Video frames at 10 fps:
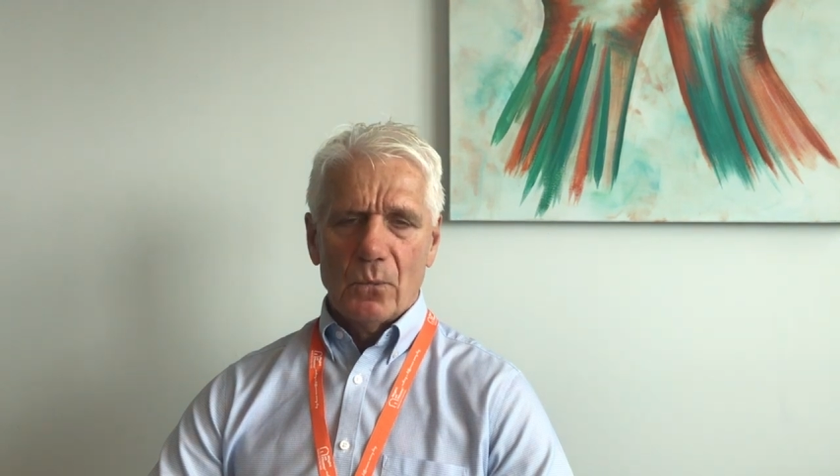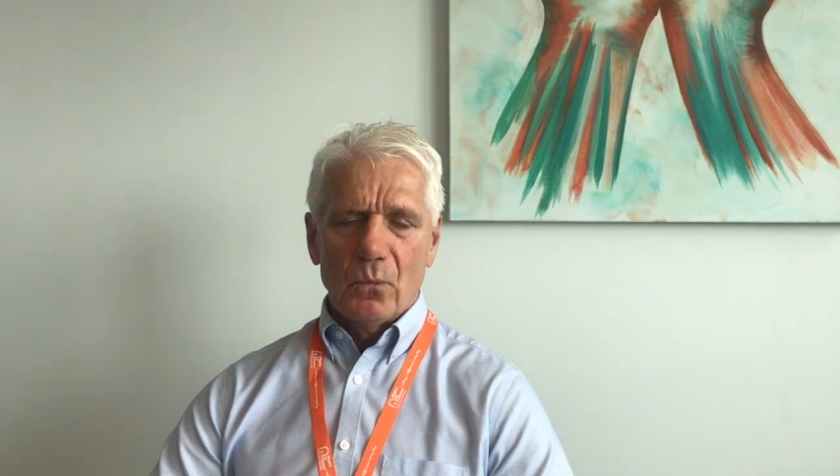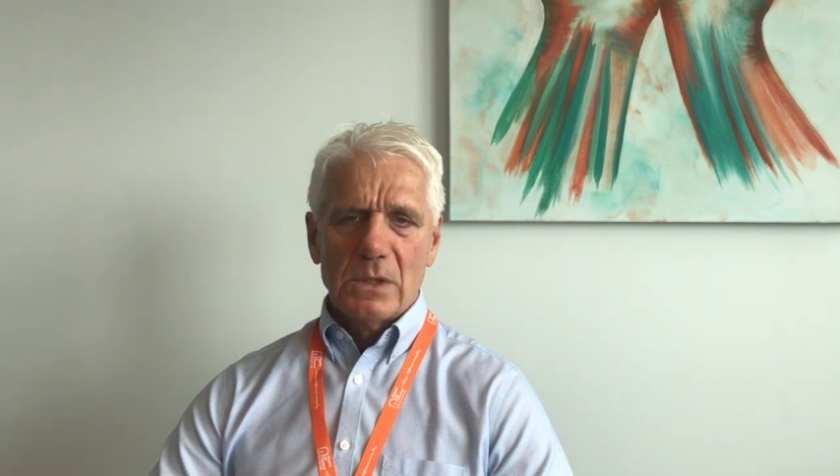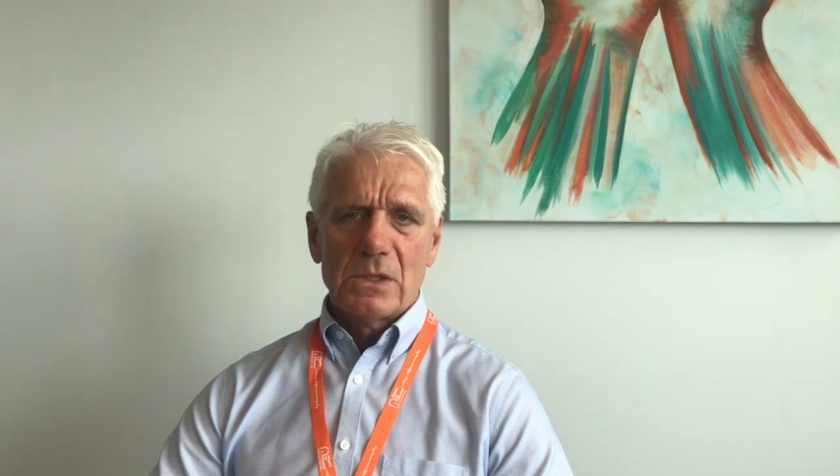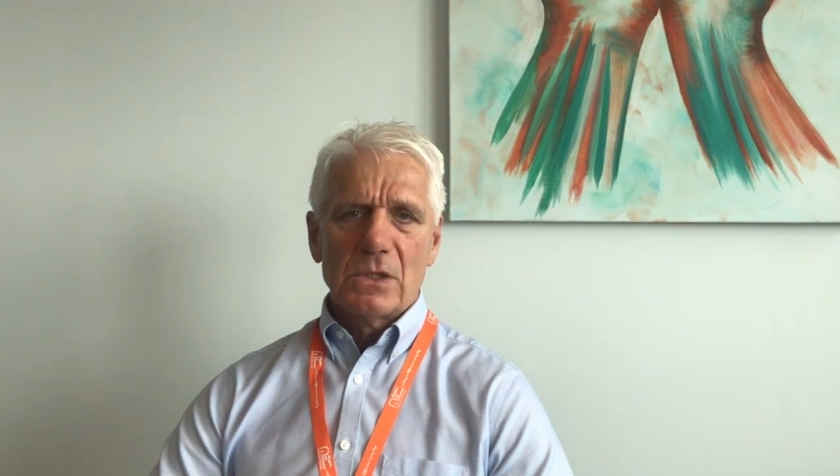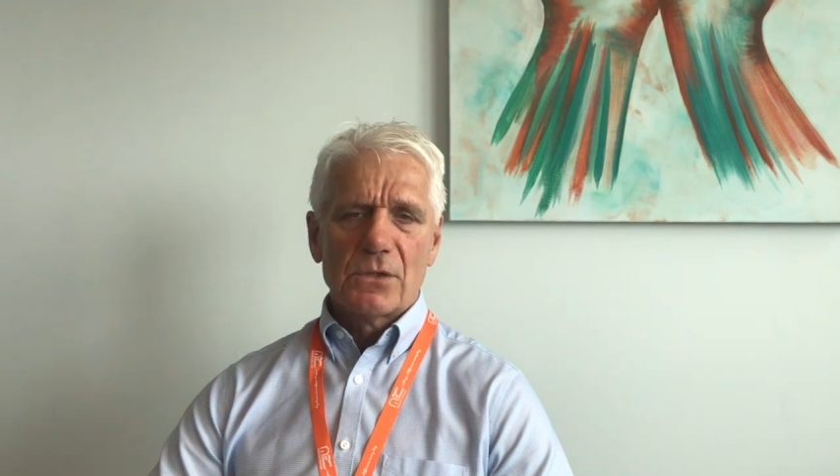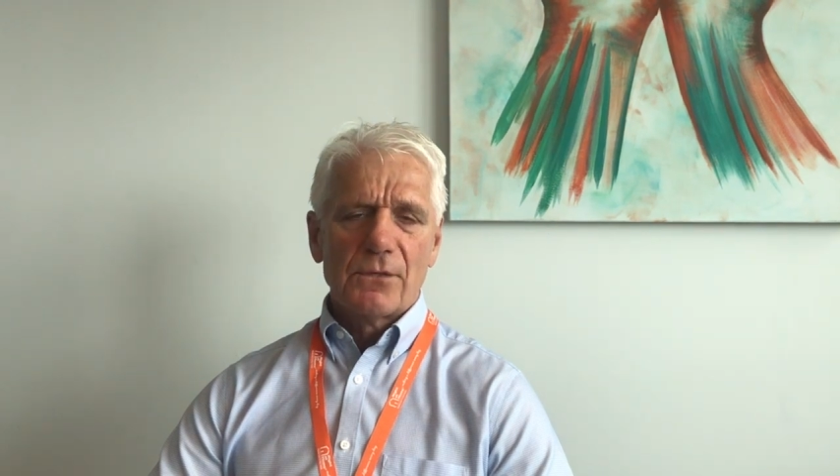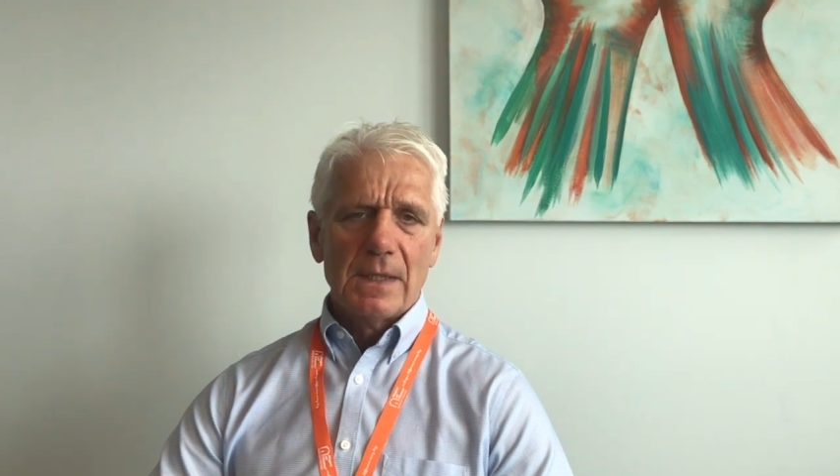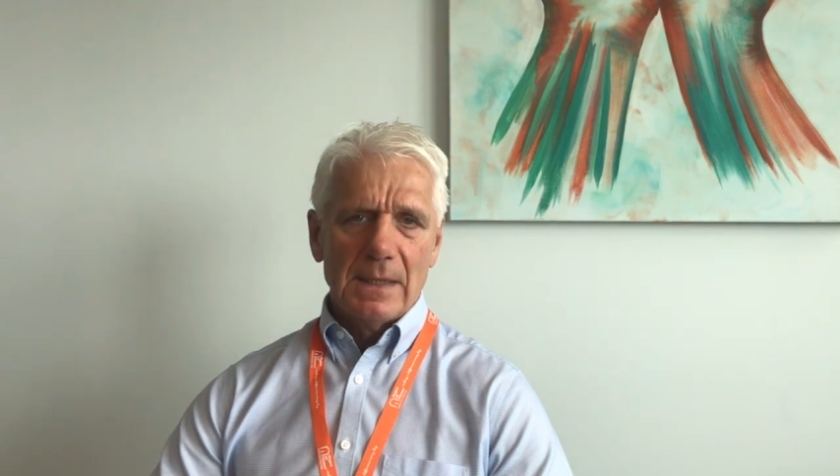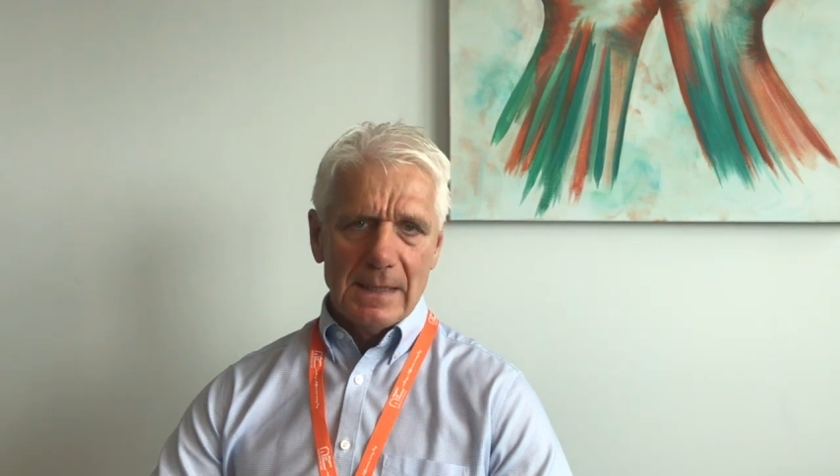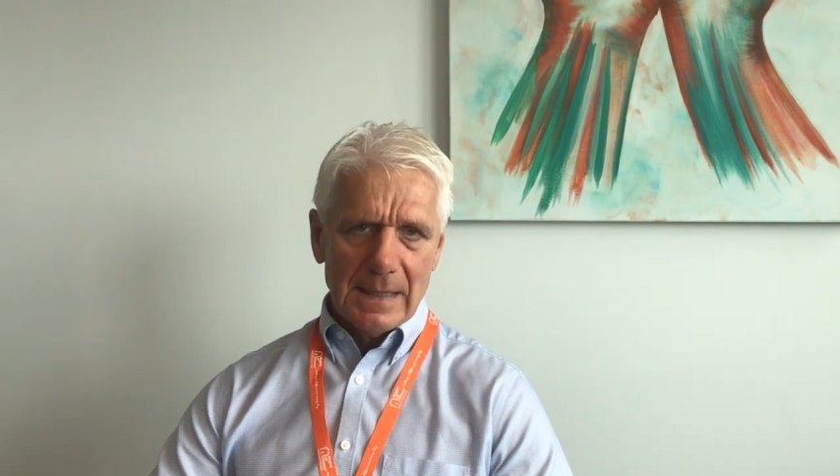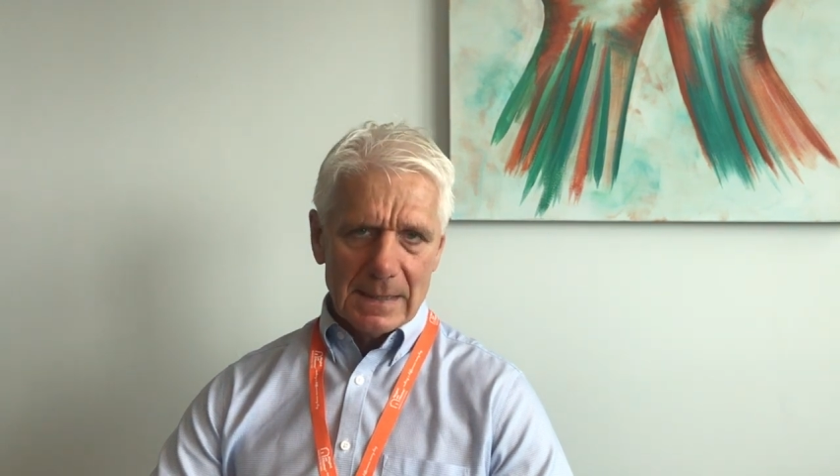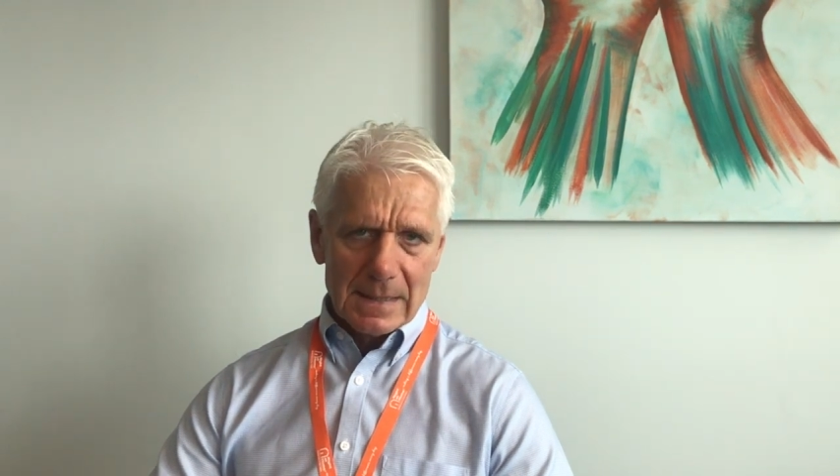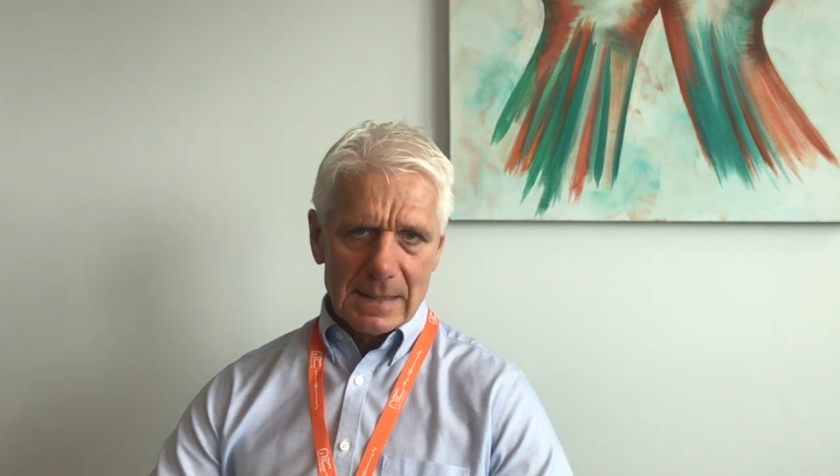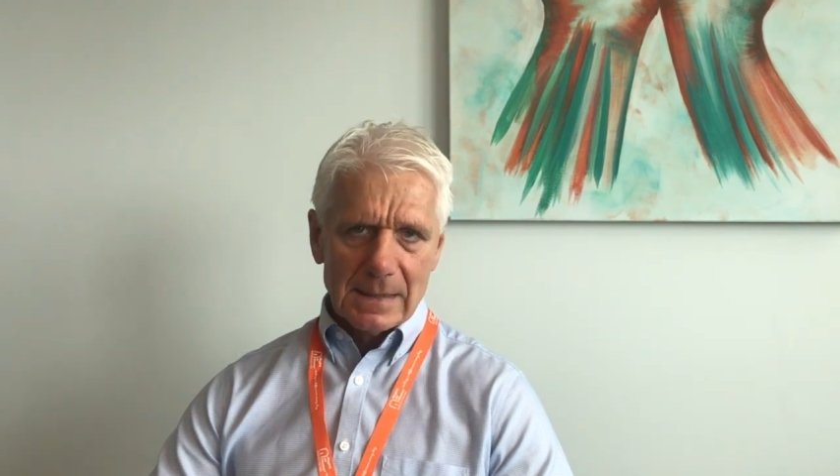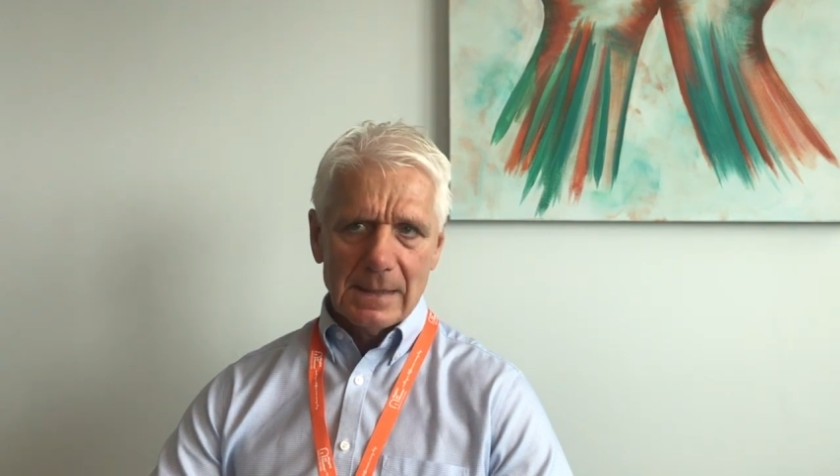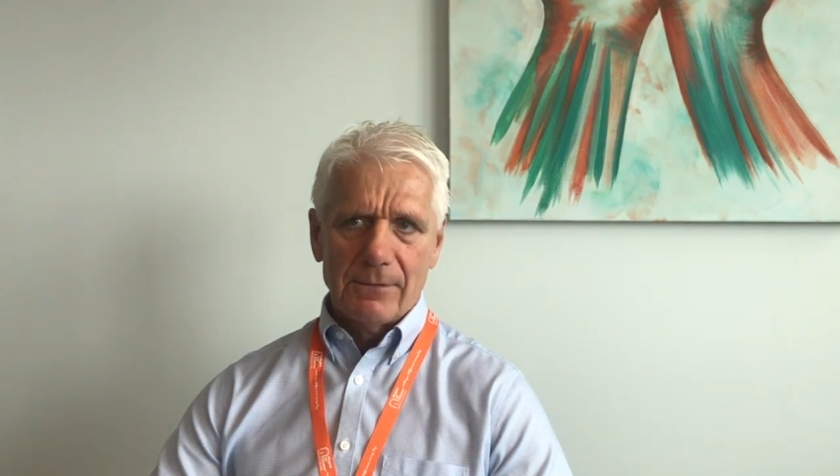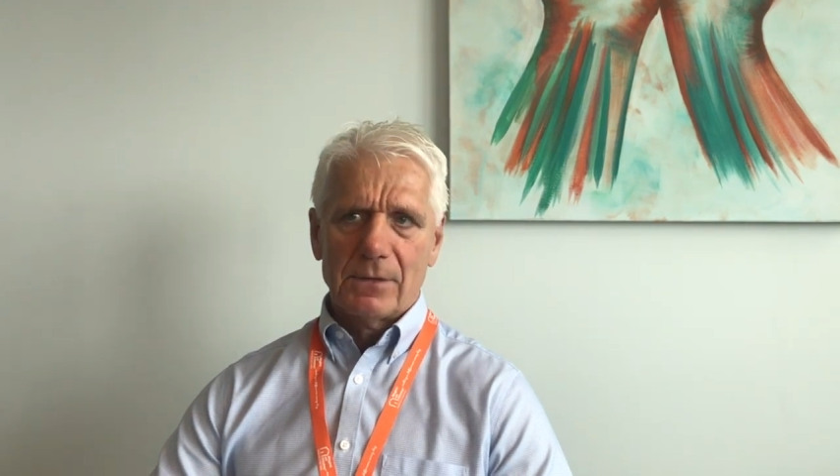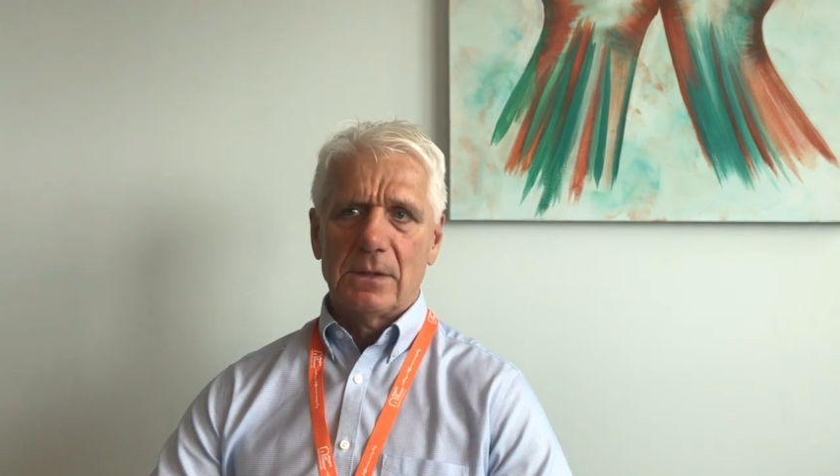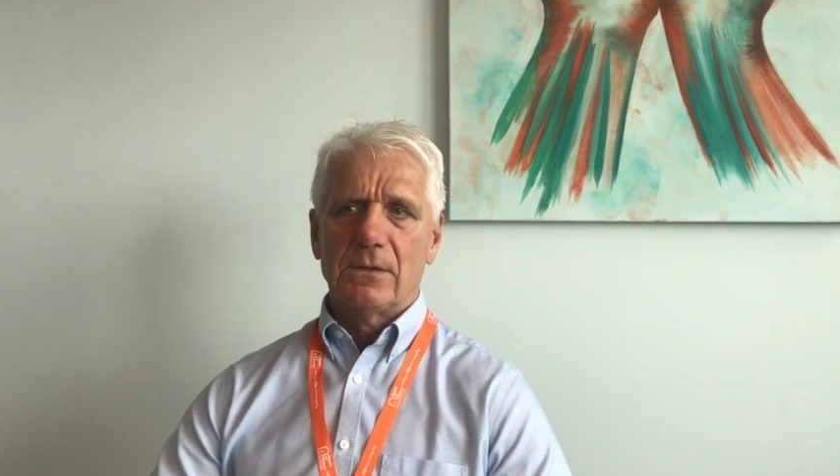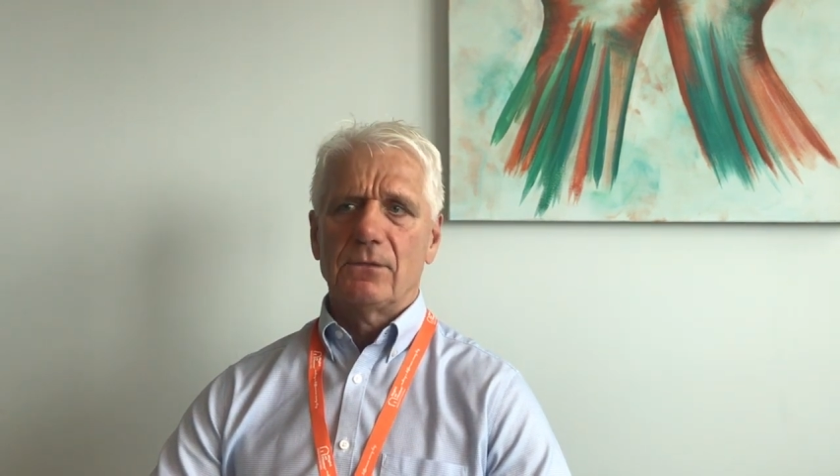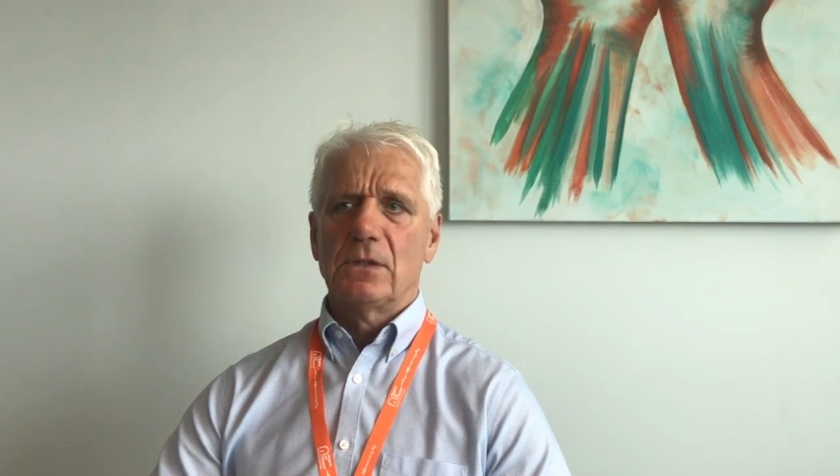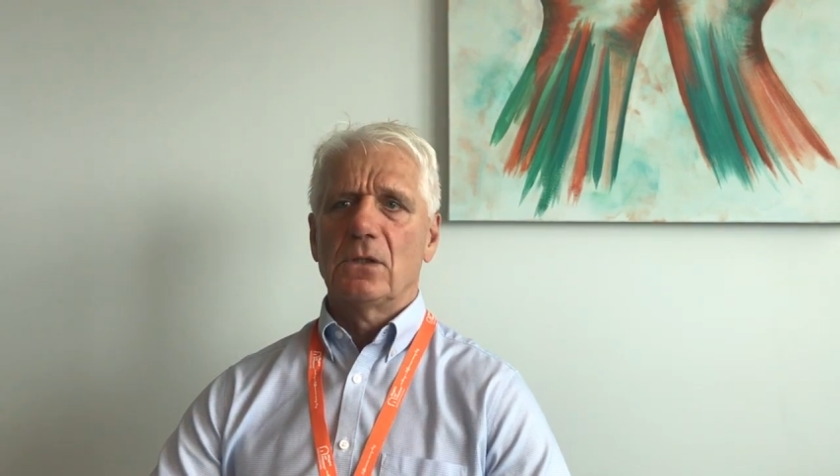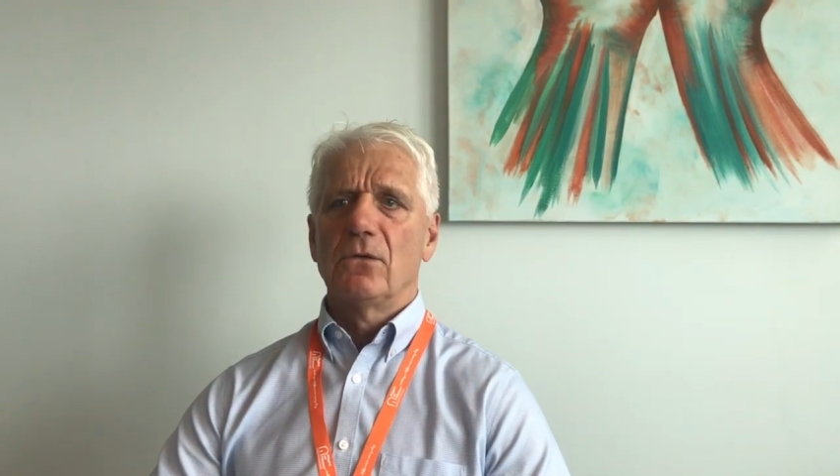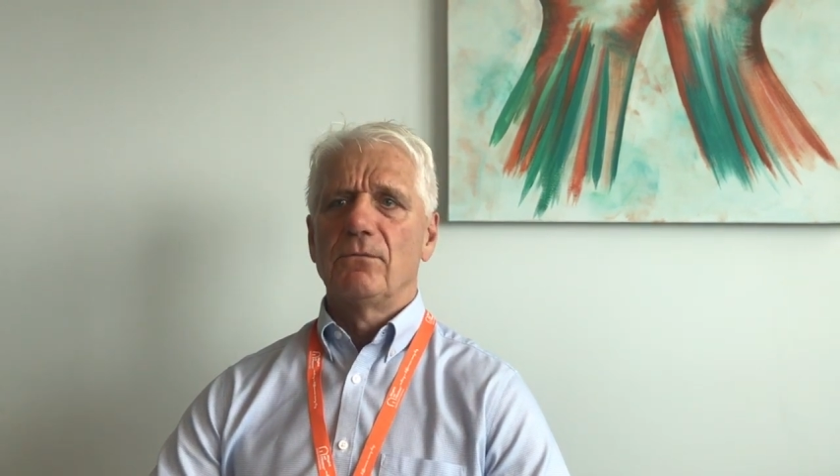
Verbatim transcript: which is fairly insignificant for the